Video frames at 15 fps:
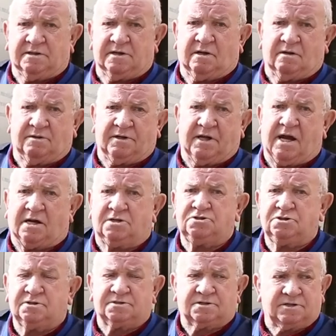the old Nash,
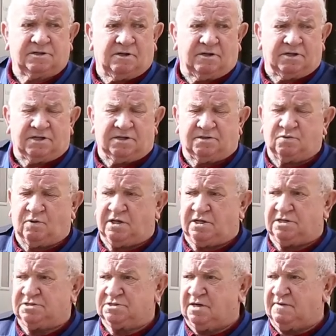it's a
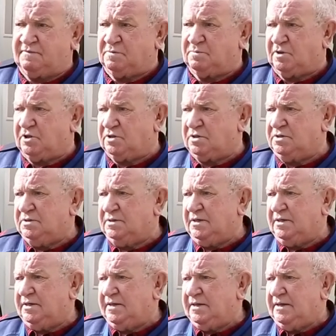1927 model,
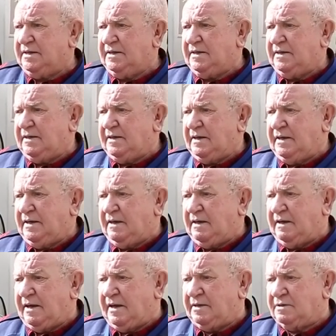
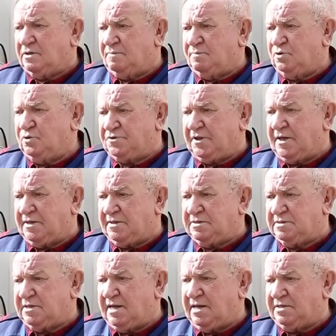and I bought that in
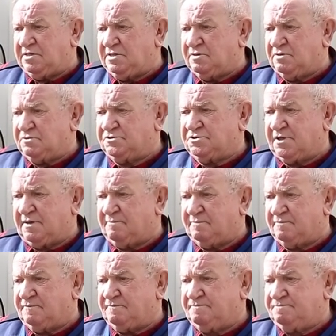Dandenong some
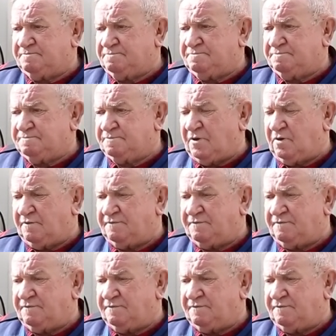well,